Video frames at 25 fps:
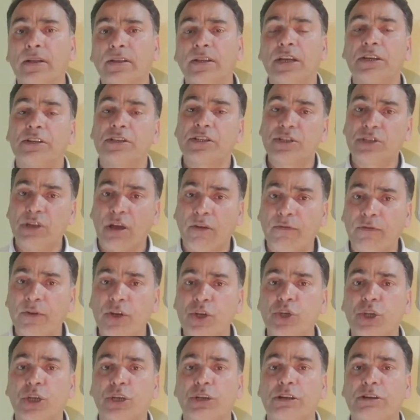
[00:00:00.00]
its
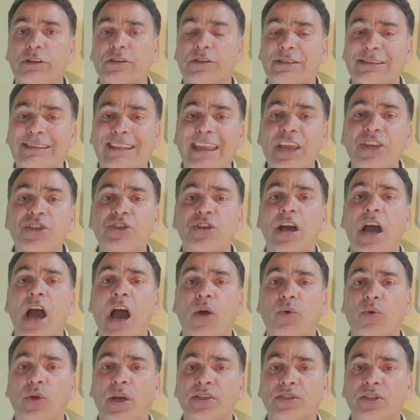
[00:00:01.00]
definition, its nature,
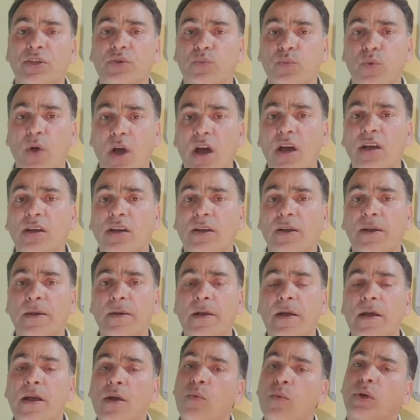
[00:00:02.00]
how does it work,
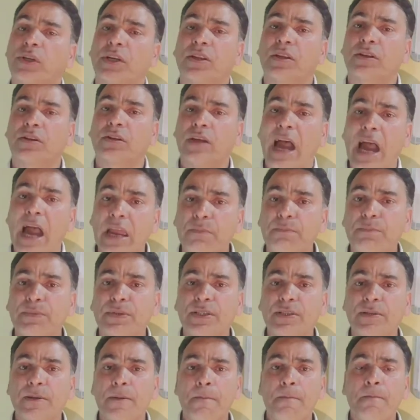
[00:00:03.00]
what are the
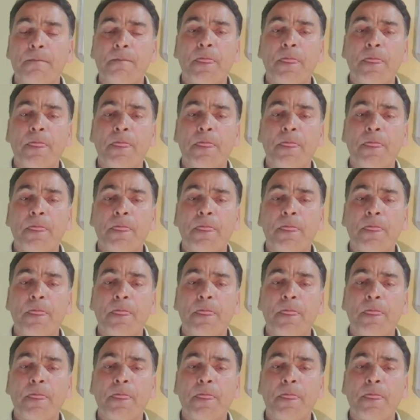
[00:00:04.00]
types.